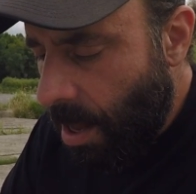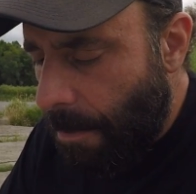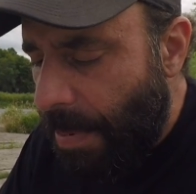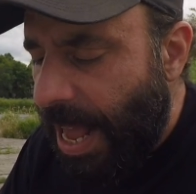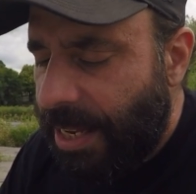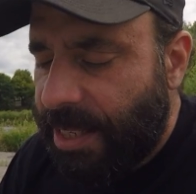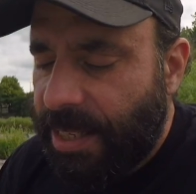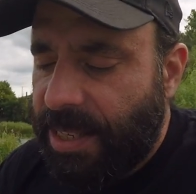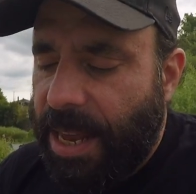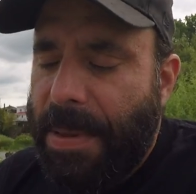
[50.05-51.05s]
Bliss
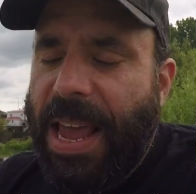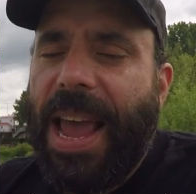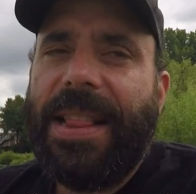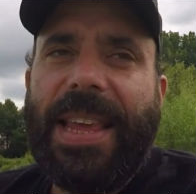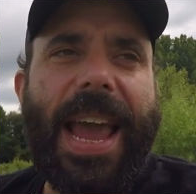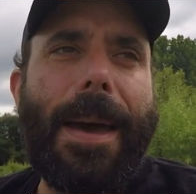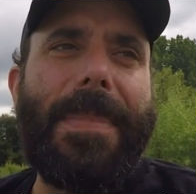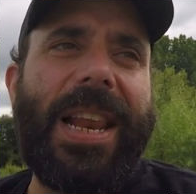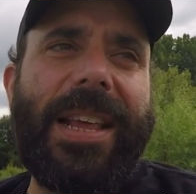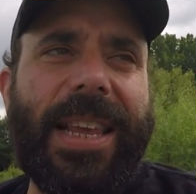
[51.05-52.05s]
is the
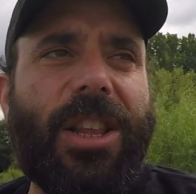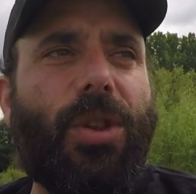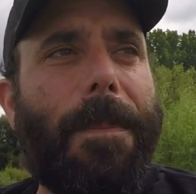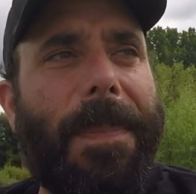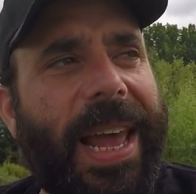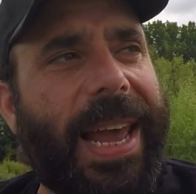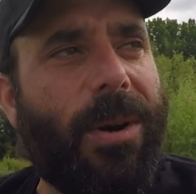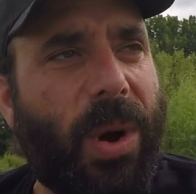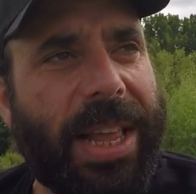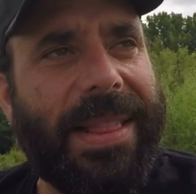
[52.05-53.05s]
ability to play
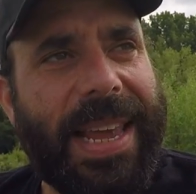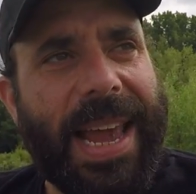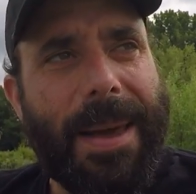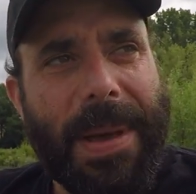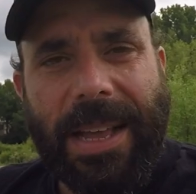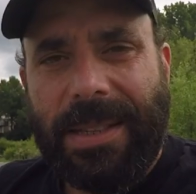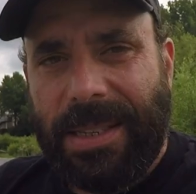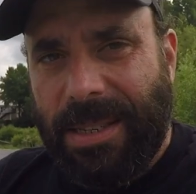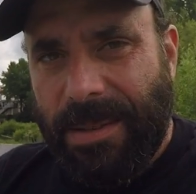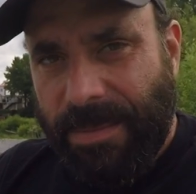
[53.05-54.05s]
with the elements.